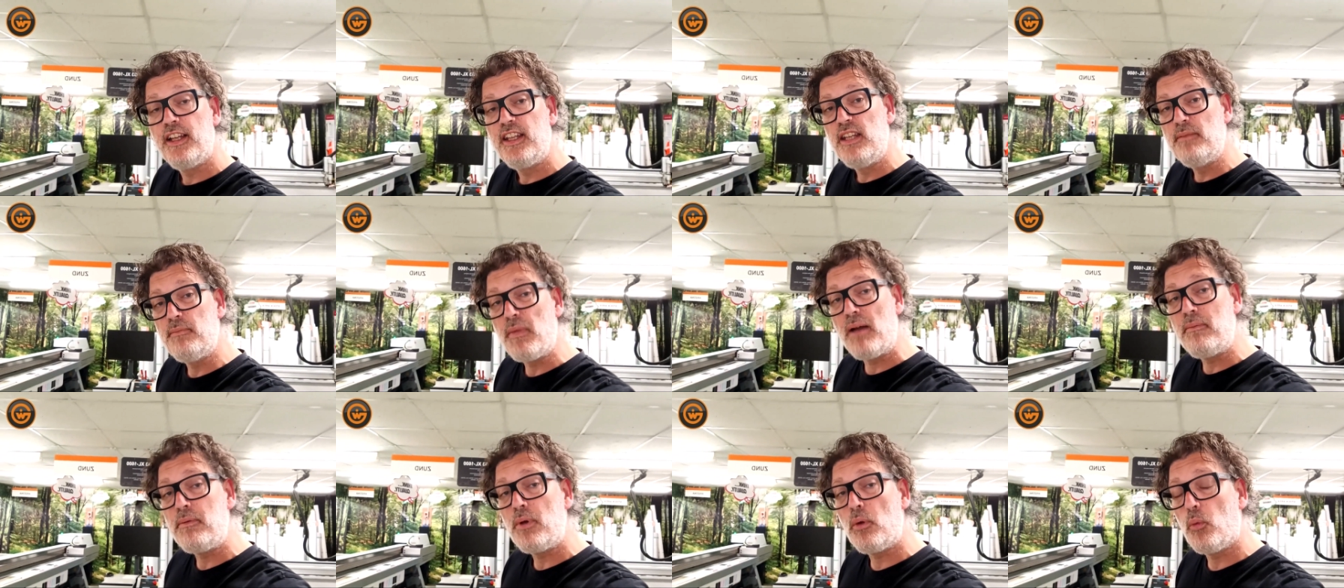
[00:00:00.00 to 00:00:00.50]

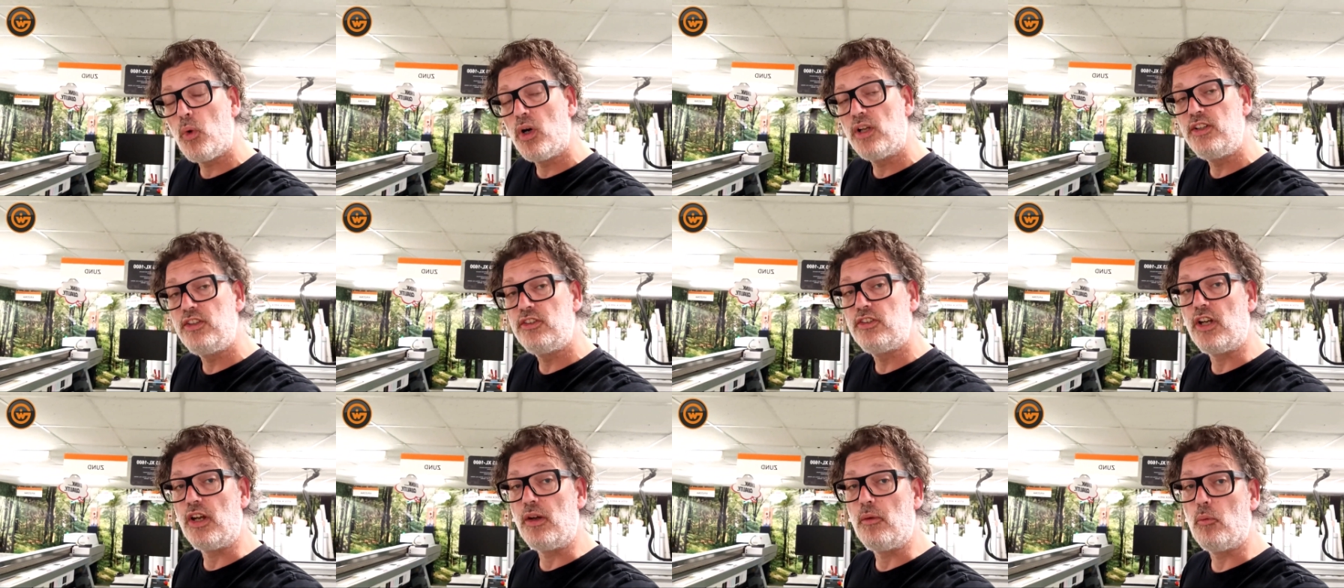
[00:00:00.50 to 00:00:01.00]
You might be
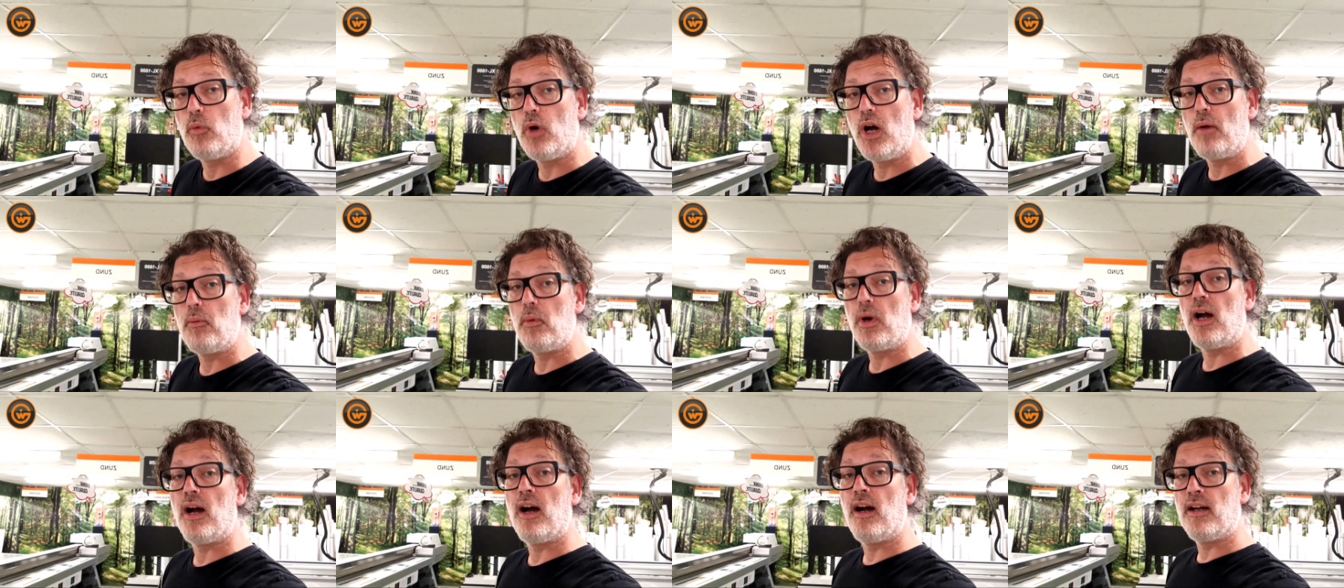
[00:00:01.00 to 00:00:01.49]
wondering why
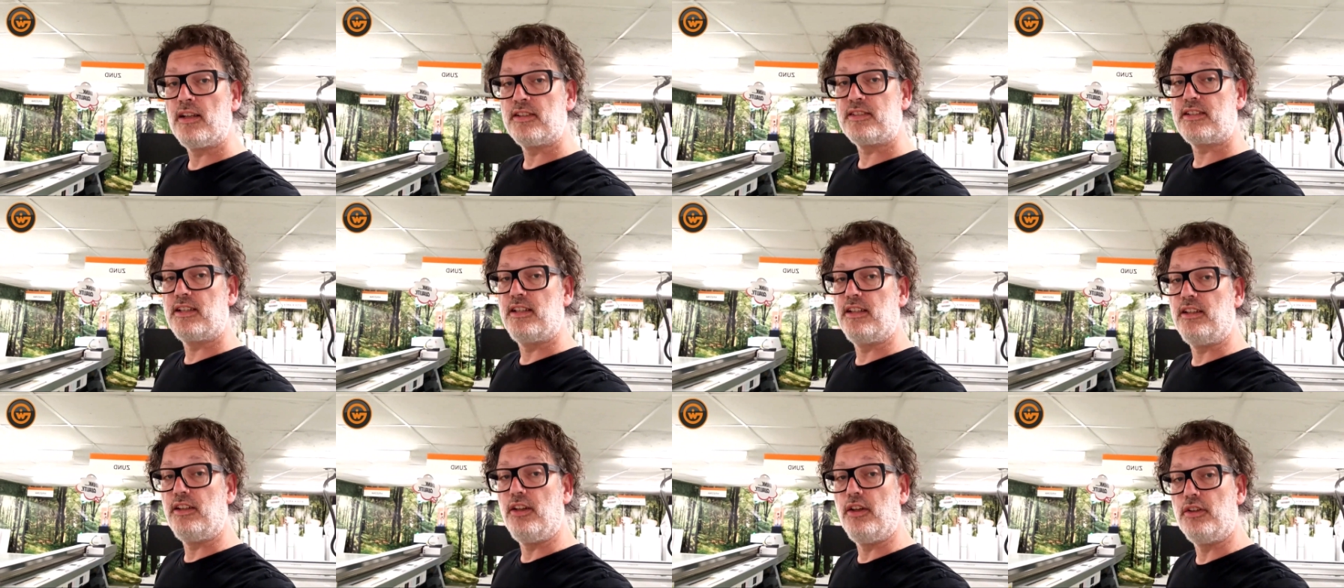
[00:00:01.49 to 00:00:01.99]
we're
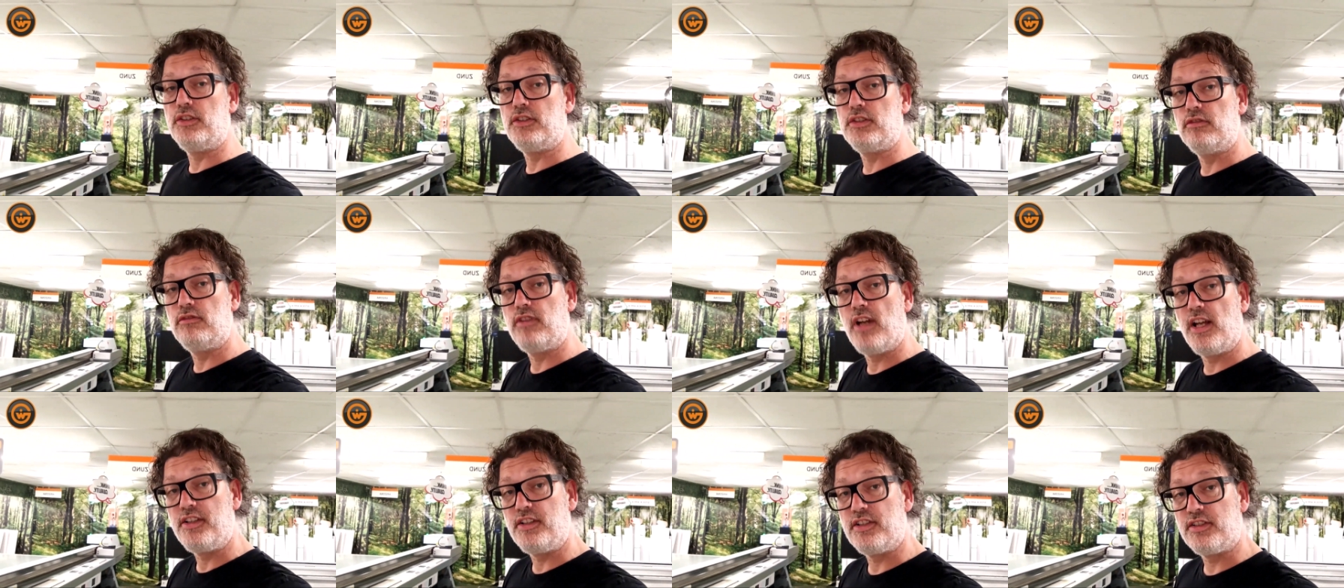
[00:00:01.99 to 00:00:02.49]
asking you to
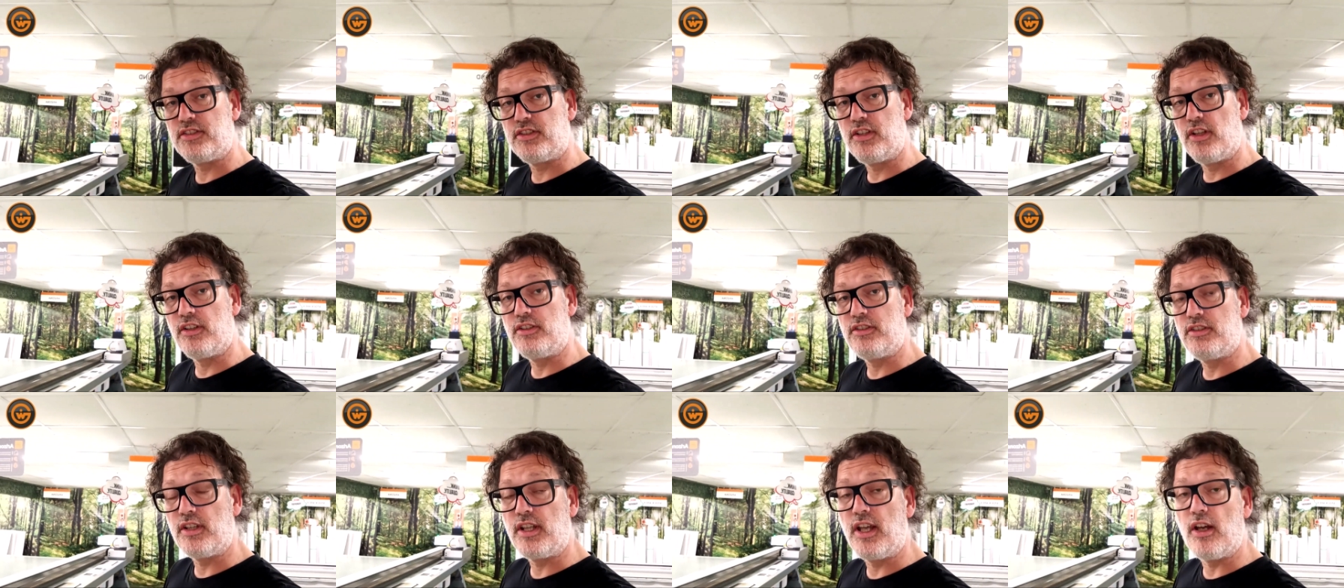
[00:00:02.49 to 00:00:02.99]

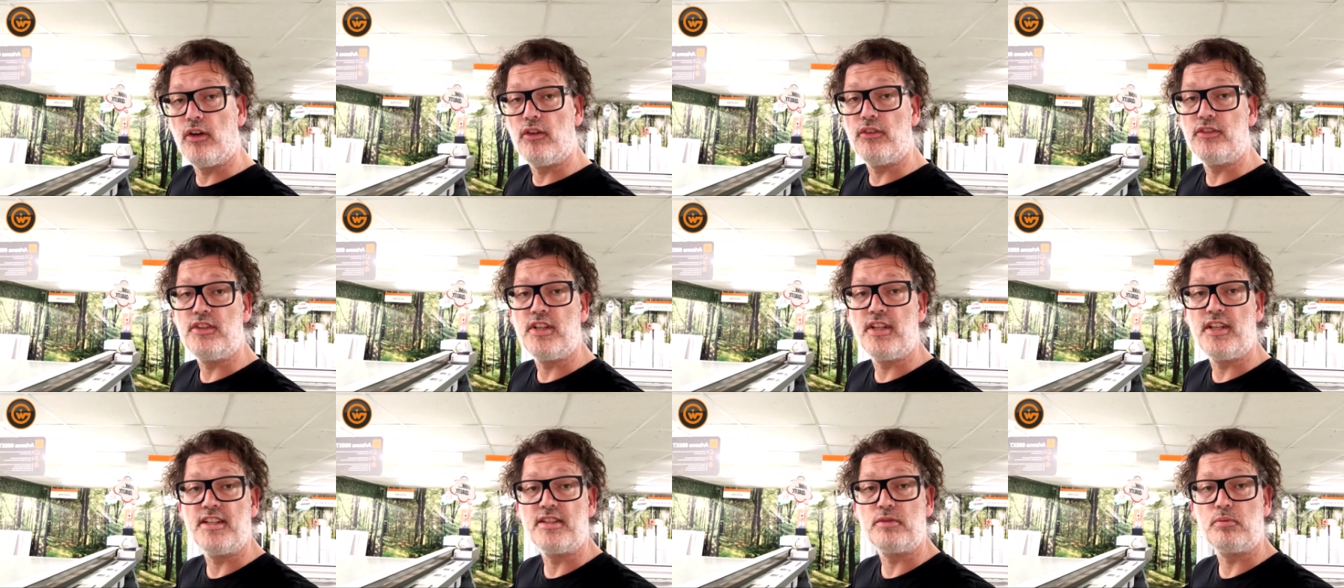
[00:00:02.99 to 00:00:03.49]
register to get
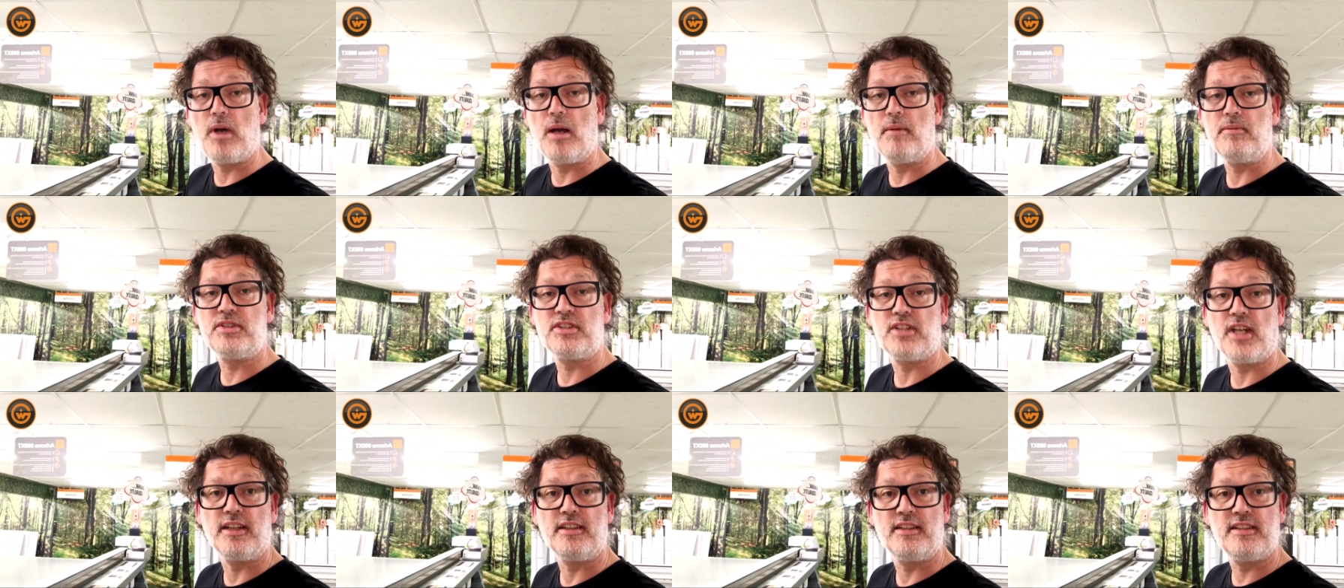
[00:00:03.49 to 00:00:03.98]
onto this
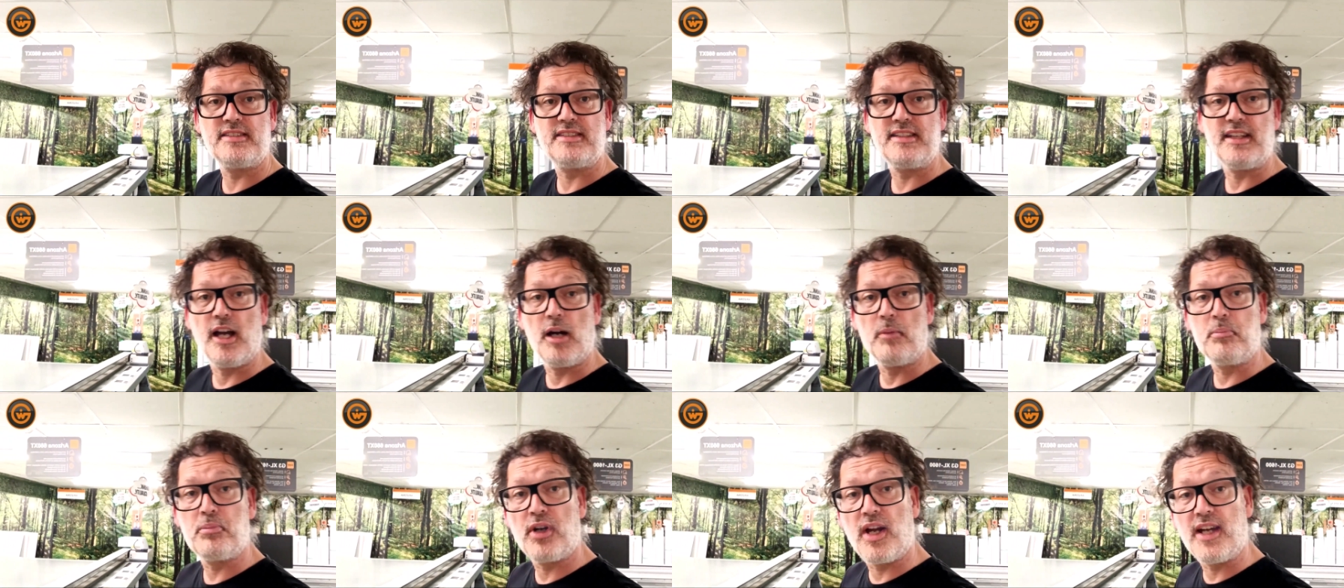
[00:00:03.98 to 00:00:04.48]
website to see
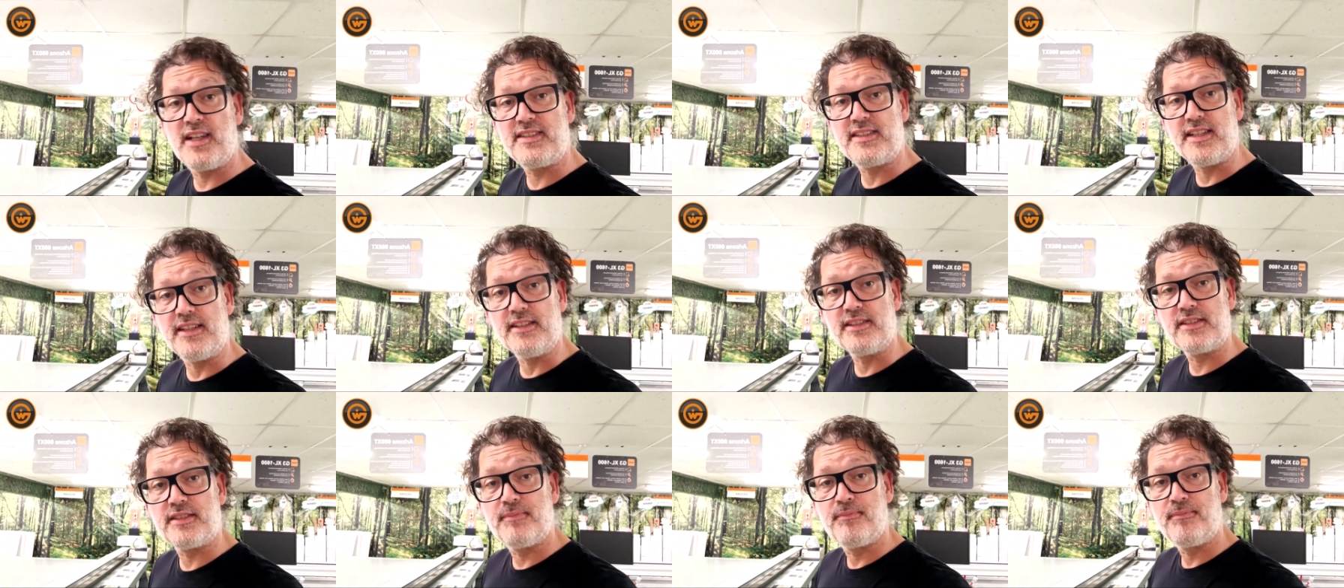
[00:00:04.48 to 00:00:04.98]
our prices.